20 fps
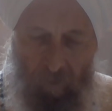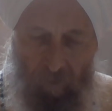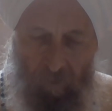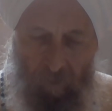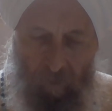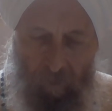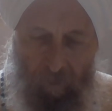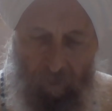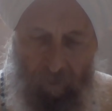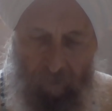
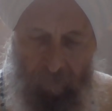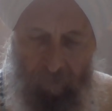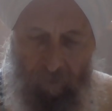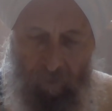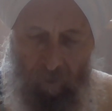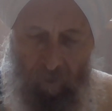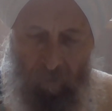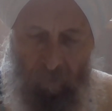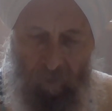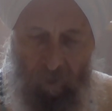Gurudev
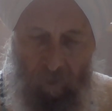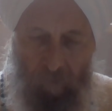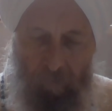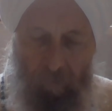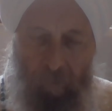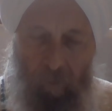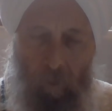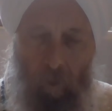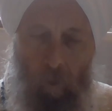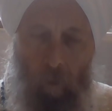Namah,
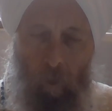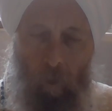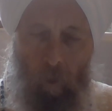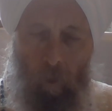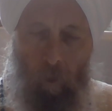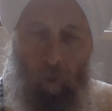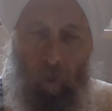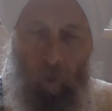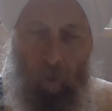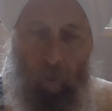
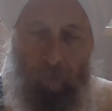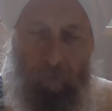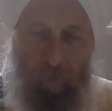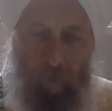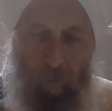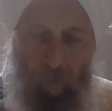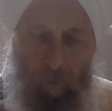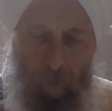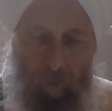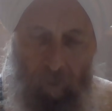
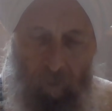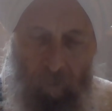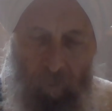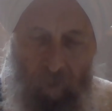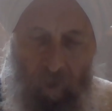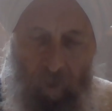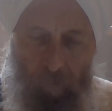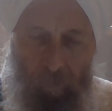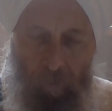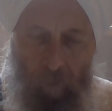Adgure
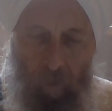Namah,